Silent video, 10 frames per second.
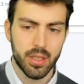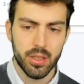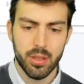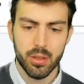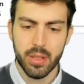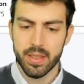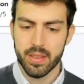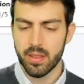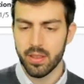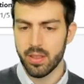You'll get
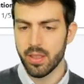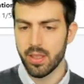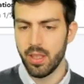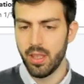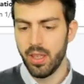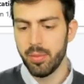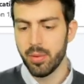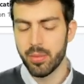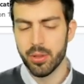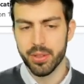a little bit
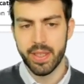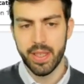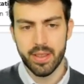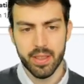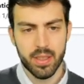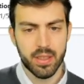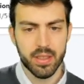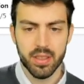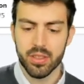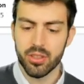more data. This
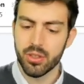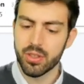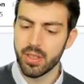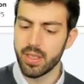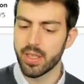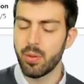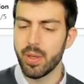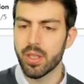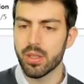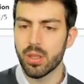is just a quick
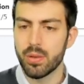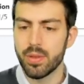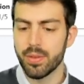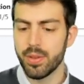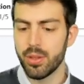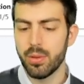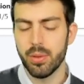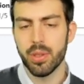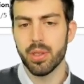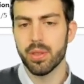overview
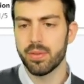of